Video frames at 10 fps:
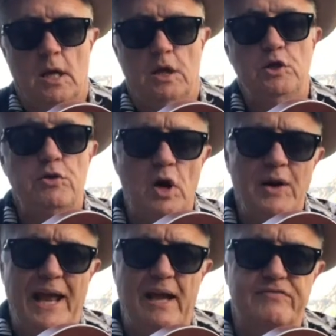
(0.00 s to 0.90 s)
You
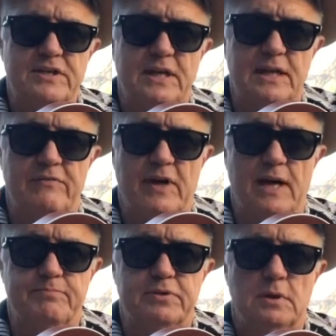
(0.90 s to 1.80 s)
don't have to give
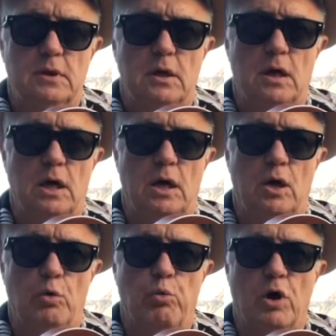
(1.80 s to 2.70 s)
up
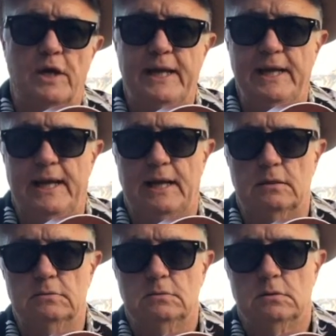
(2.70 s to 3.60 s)
uh, working
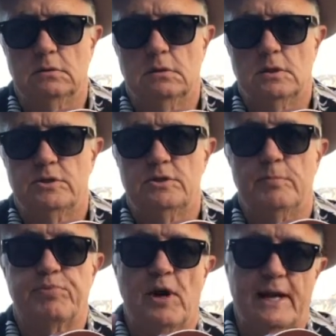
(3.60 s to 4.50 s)
out
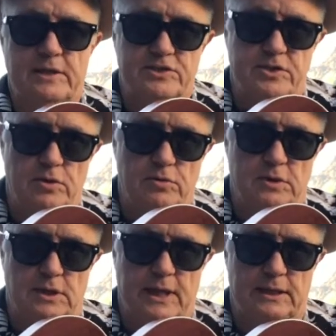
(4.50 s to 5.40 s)
to practice the
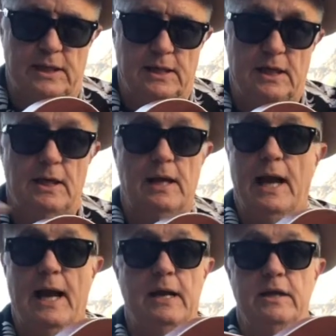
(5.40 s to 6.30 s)
ukulele.
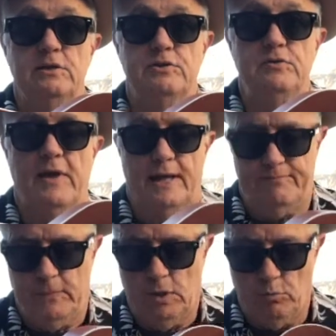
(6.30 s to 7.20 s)
How do you do that?
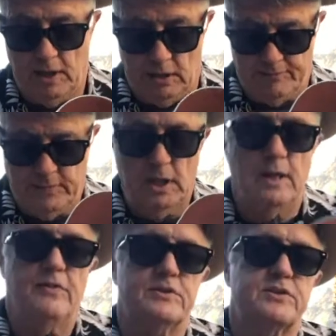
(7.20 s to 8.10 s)
Well,
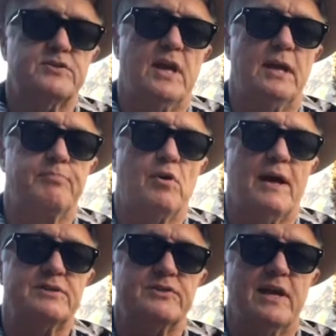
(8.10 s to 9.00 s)
this is a
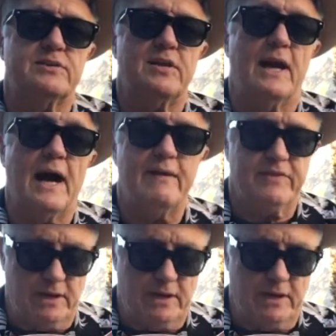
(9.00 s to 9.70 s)
process that I've